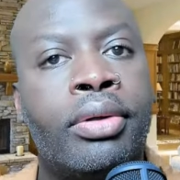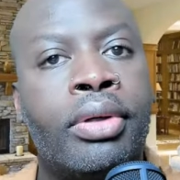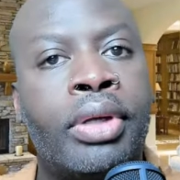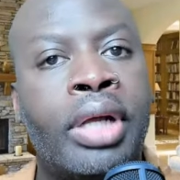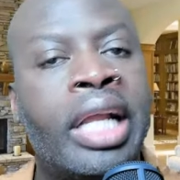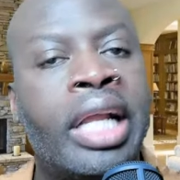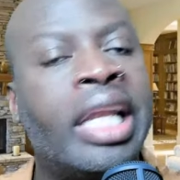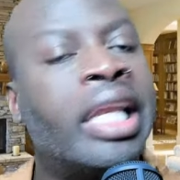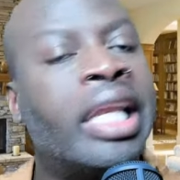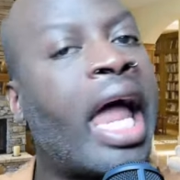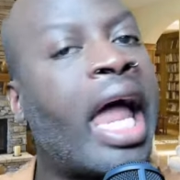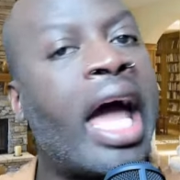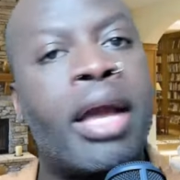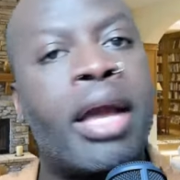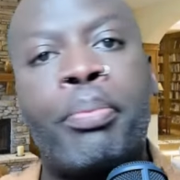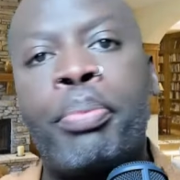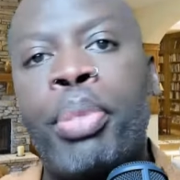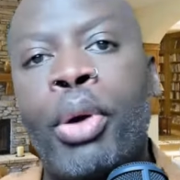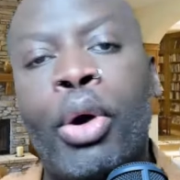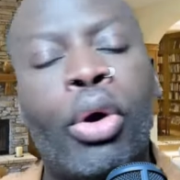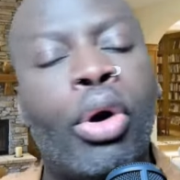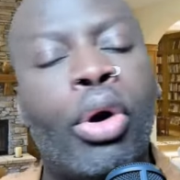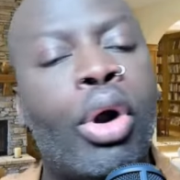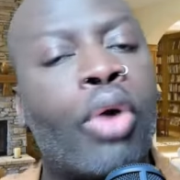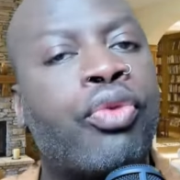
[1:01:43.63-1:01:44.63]
Like
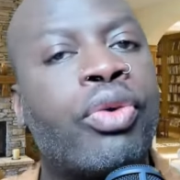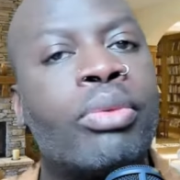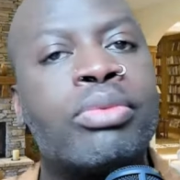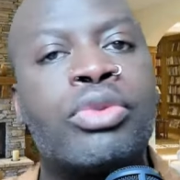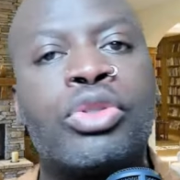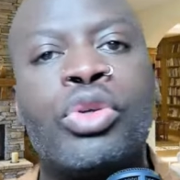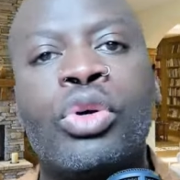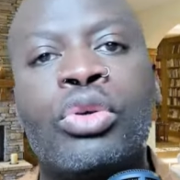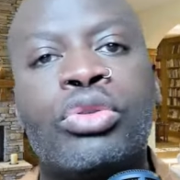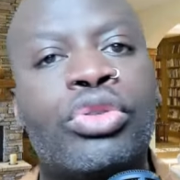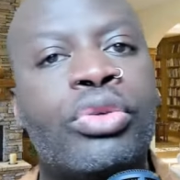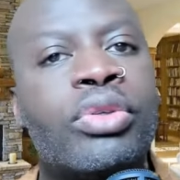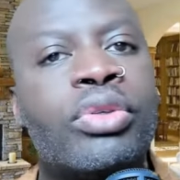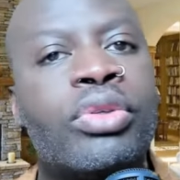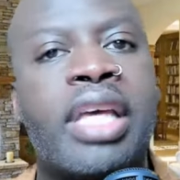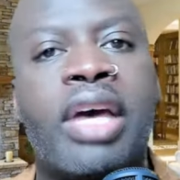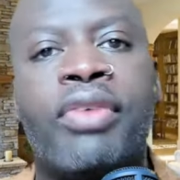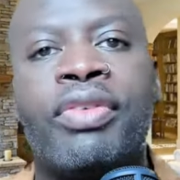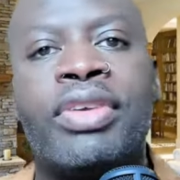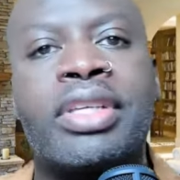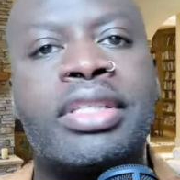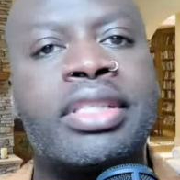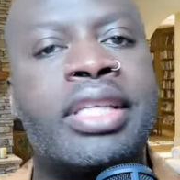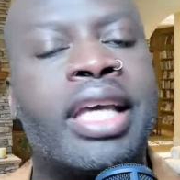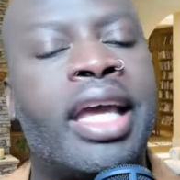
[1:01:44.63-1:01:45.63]
Pearl from two two
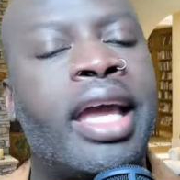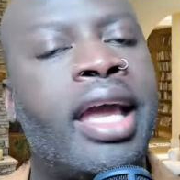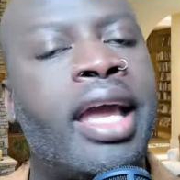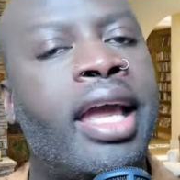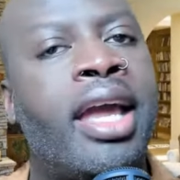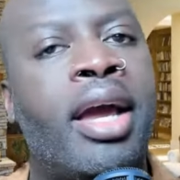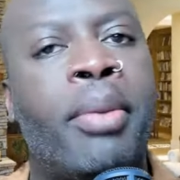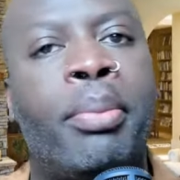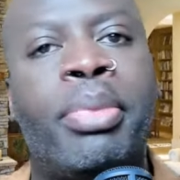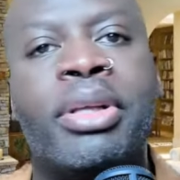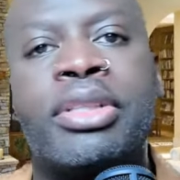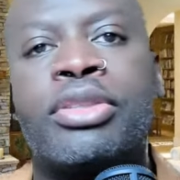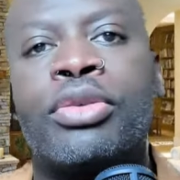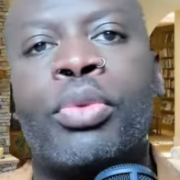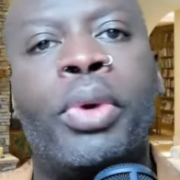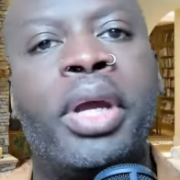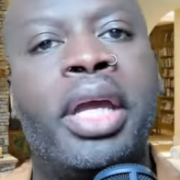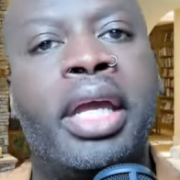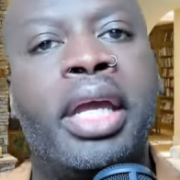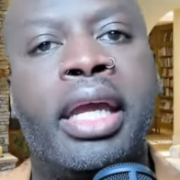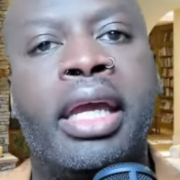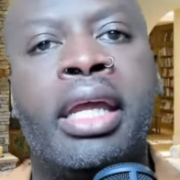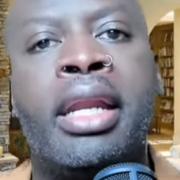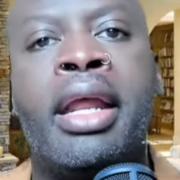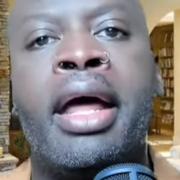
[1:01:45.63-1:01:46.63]
seven said, in
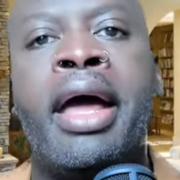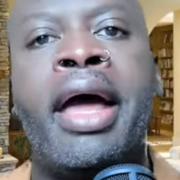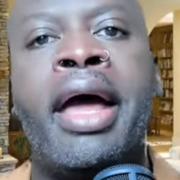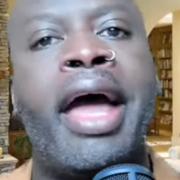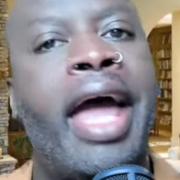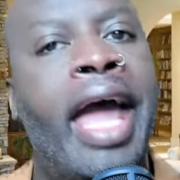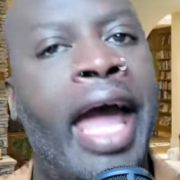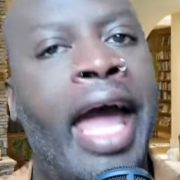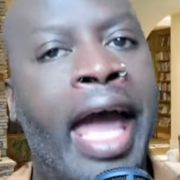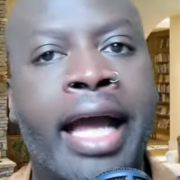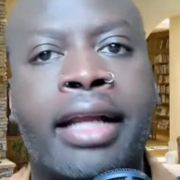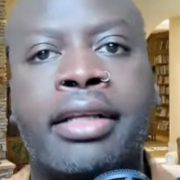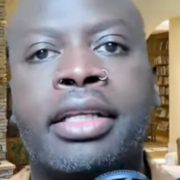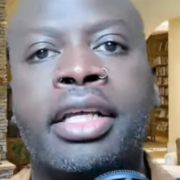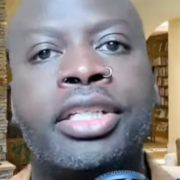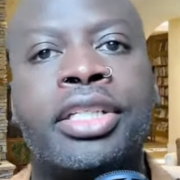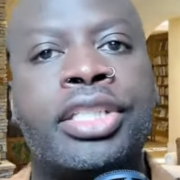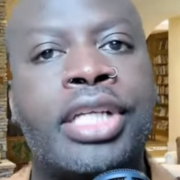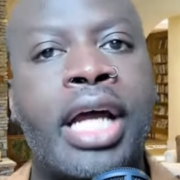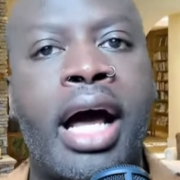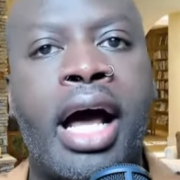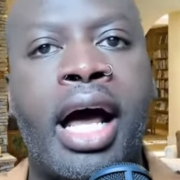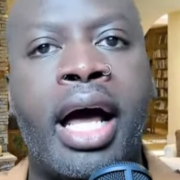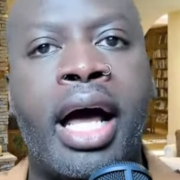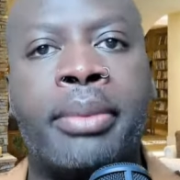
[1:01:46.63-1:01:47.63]
between acting
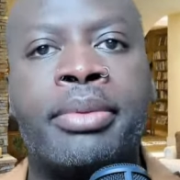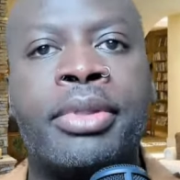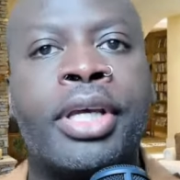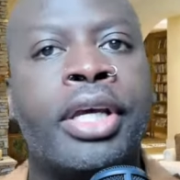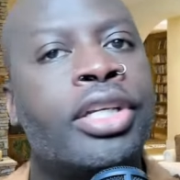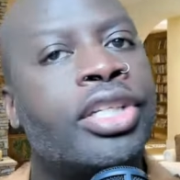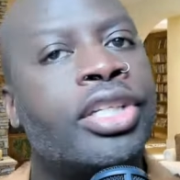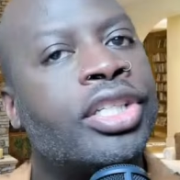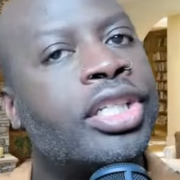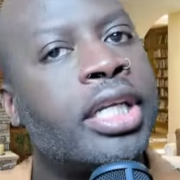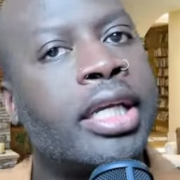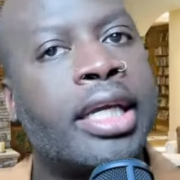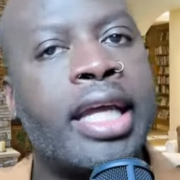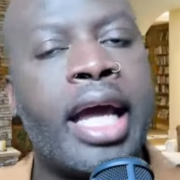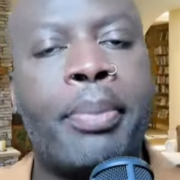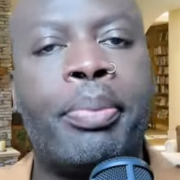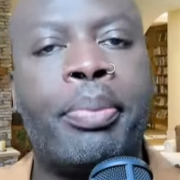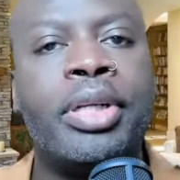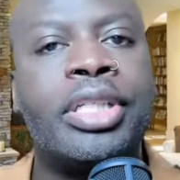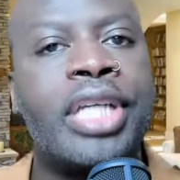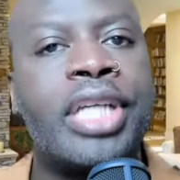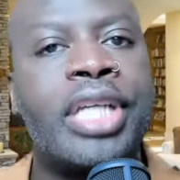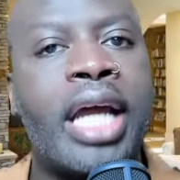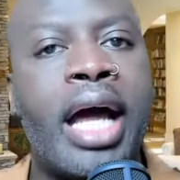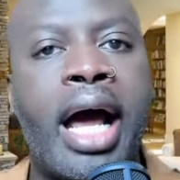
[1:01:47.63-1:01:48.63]
jobs, she kept a
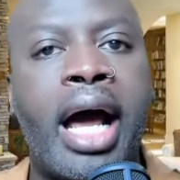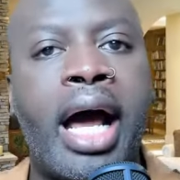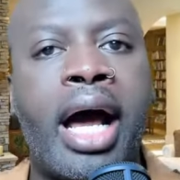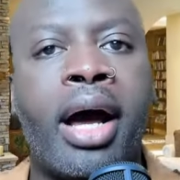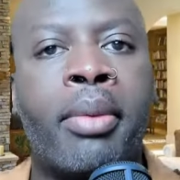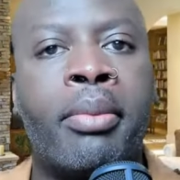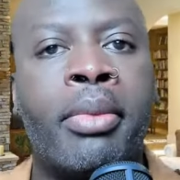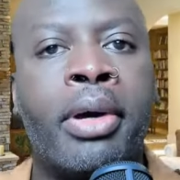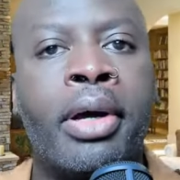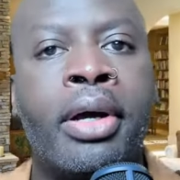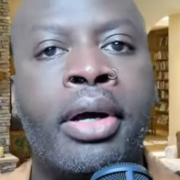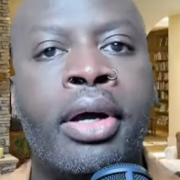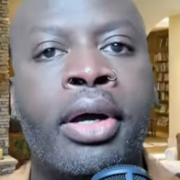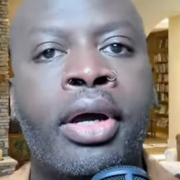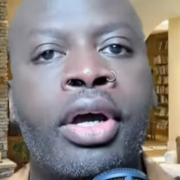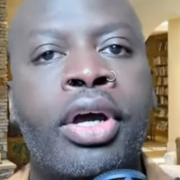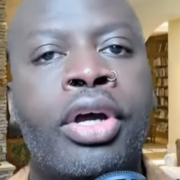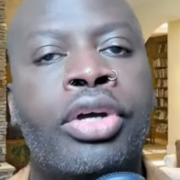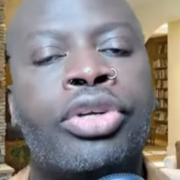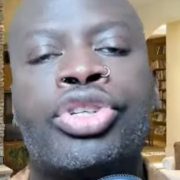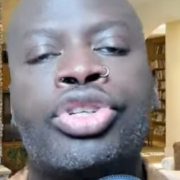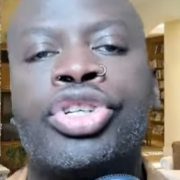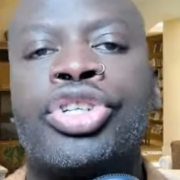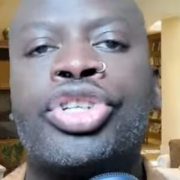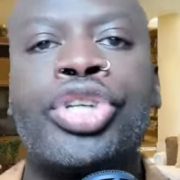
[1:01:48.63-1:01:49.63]
job.
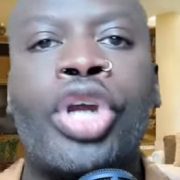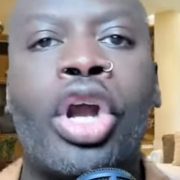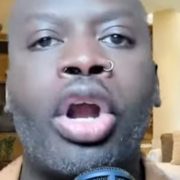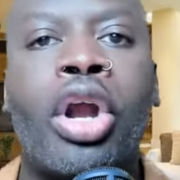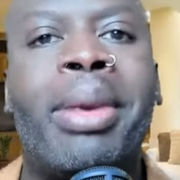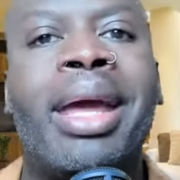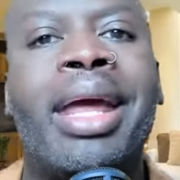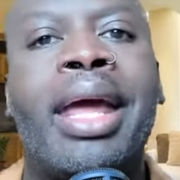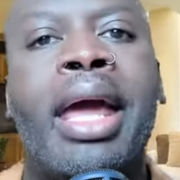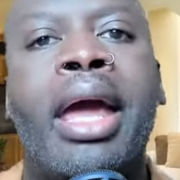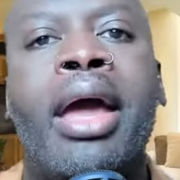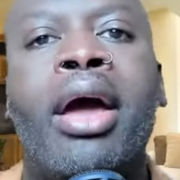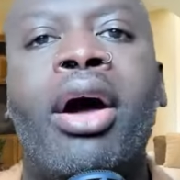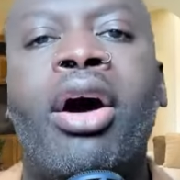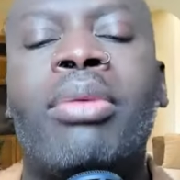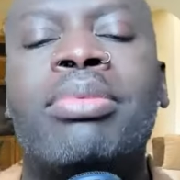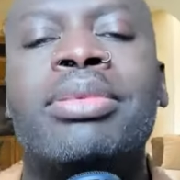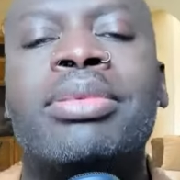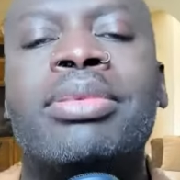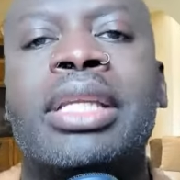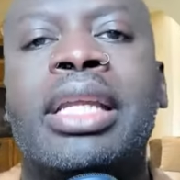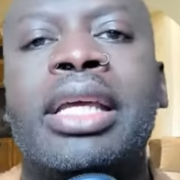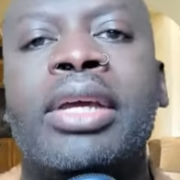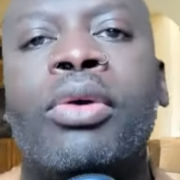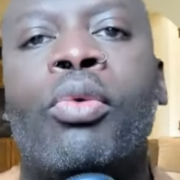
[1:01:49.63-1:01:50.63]
Sherman
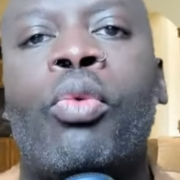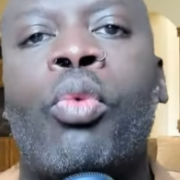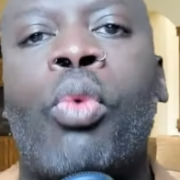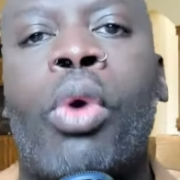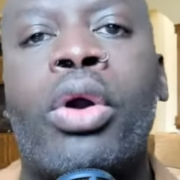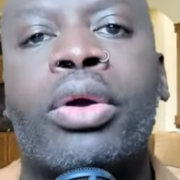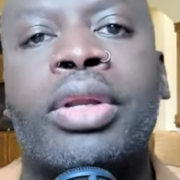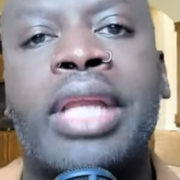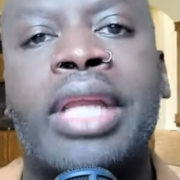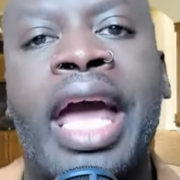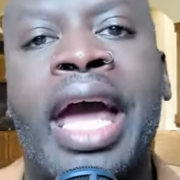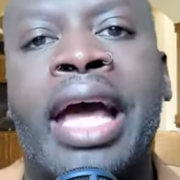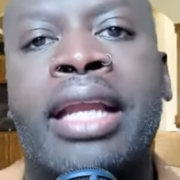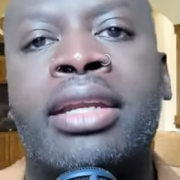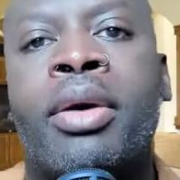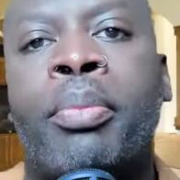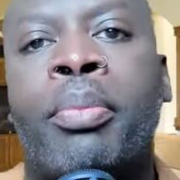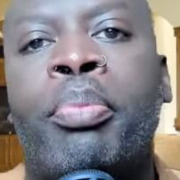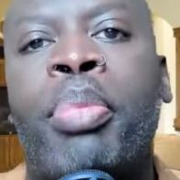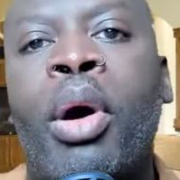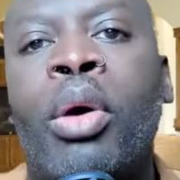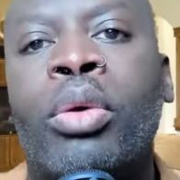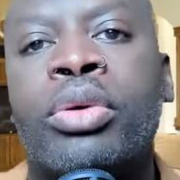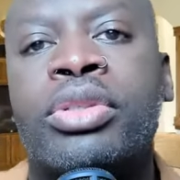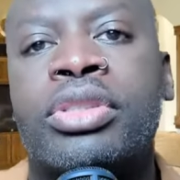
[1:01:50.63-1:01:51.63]
Helmsley worked at the
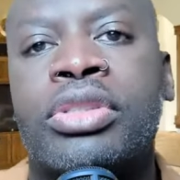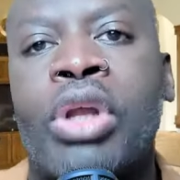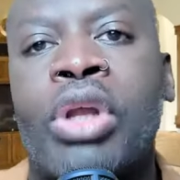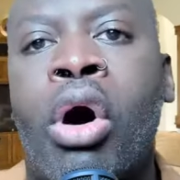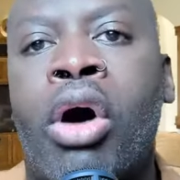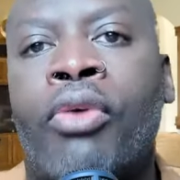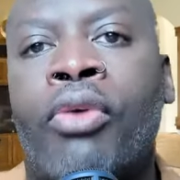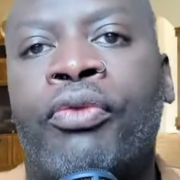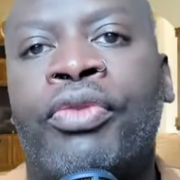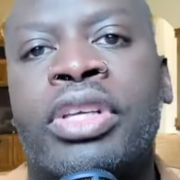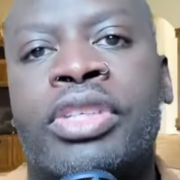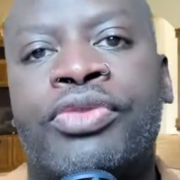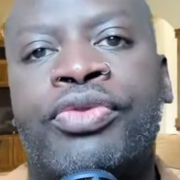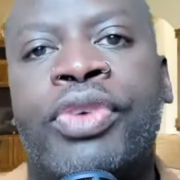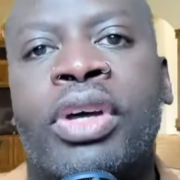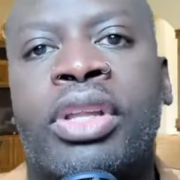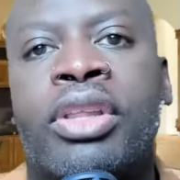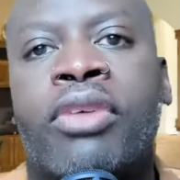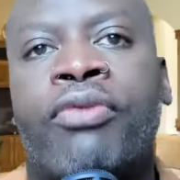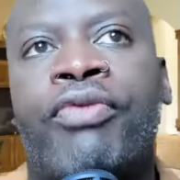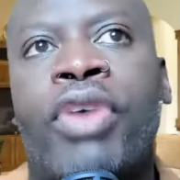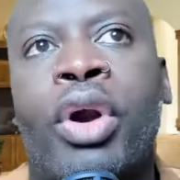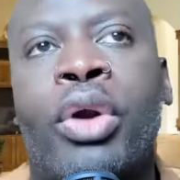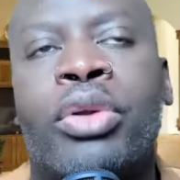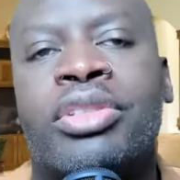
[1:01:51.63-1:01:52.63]
post office for the
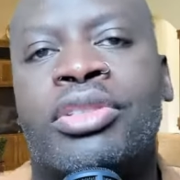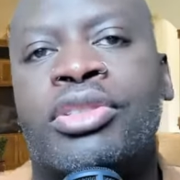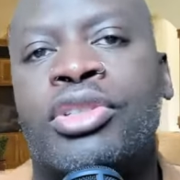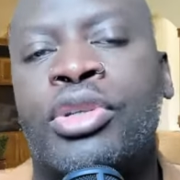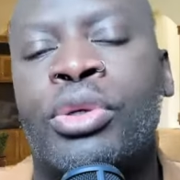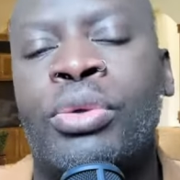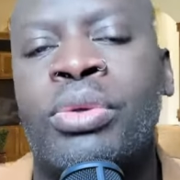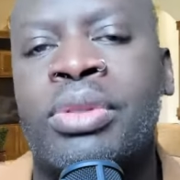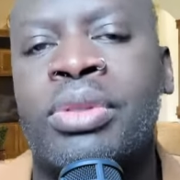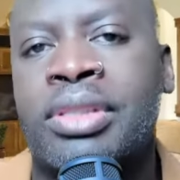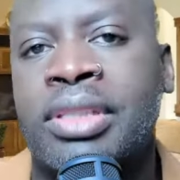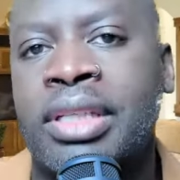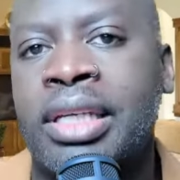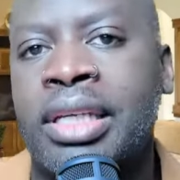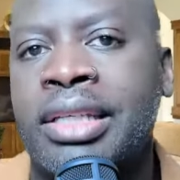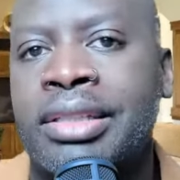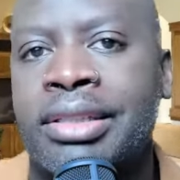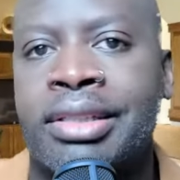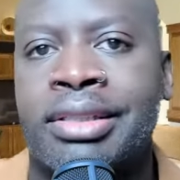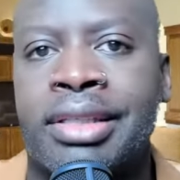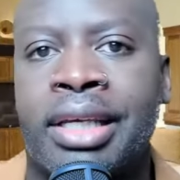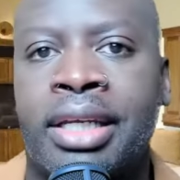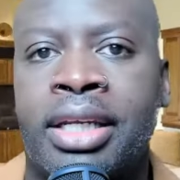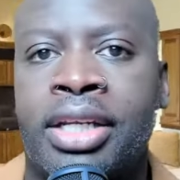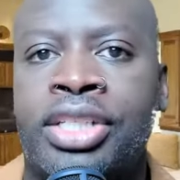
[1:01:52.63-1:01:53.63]
first two
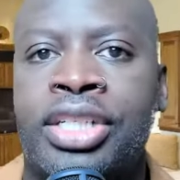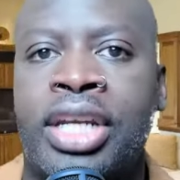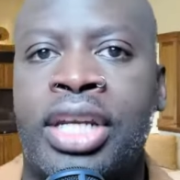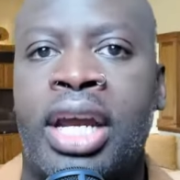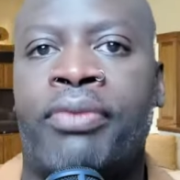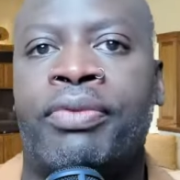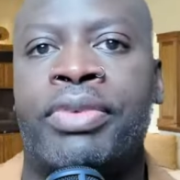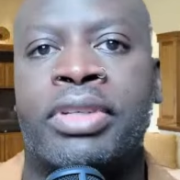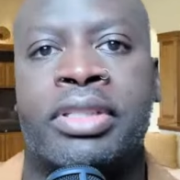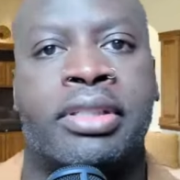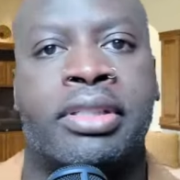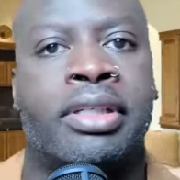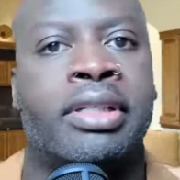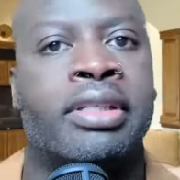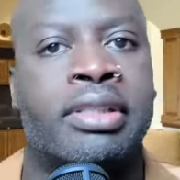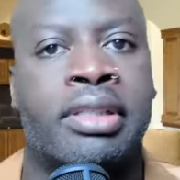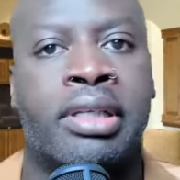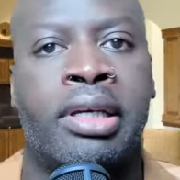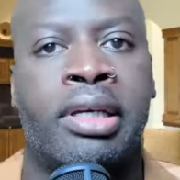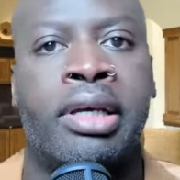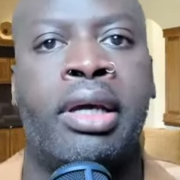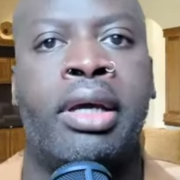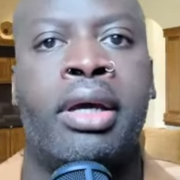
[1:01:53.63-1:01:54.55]
seasons of The Jeffersons.